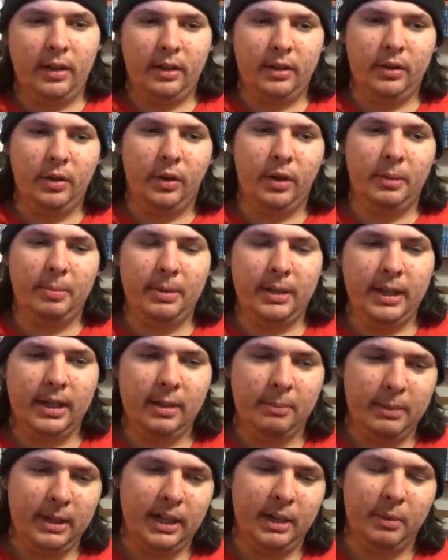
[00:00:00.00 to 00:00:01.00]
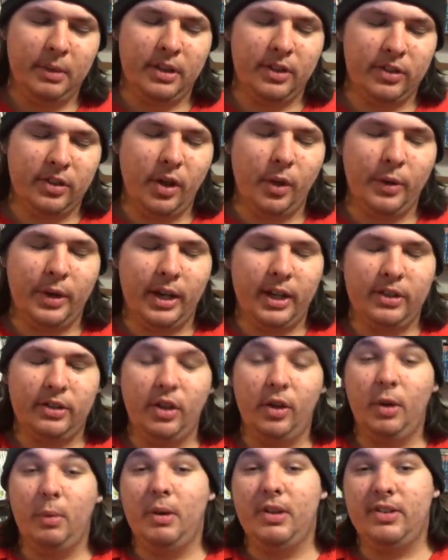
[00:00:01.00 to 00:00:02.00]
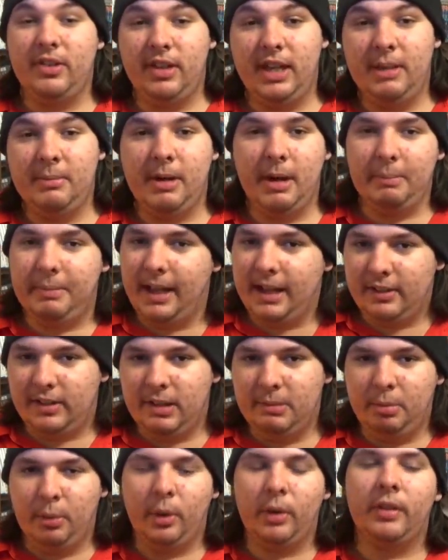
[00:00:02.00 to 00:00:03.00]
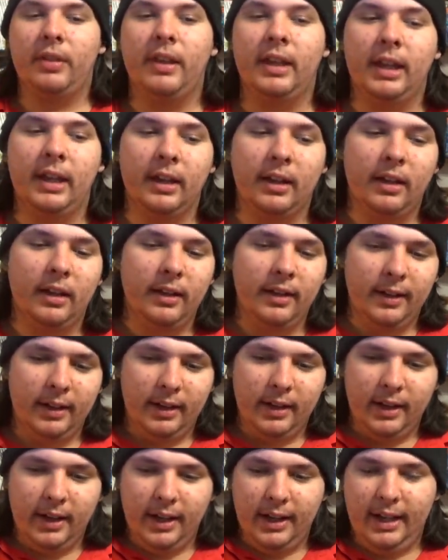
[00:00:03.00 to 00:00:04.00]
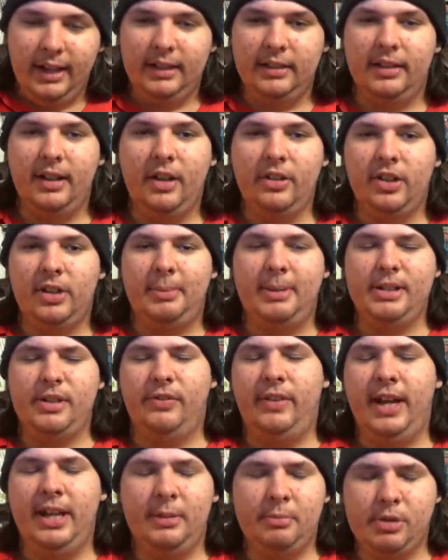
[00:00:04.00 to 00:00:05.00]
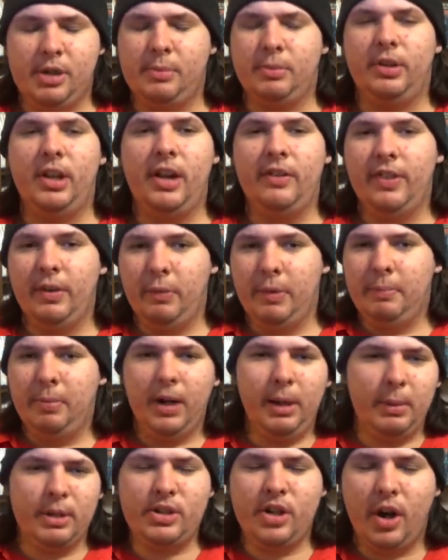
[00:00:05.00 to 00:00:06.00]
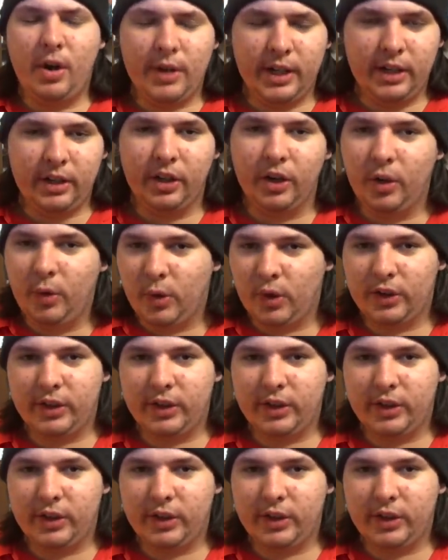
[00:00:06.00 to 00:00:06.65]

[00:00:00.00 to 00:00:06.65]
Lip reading: Kurapika meeting with Hisoka. Hisoka wants to team up, that's the important thing. He tells us a bunch of Phantom Troop stuff that we pretty much already knew or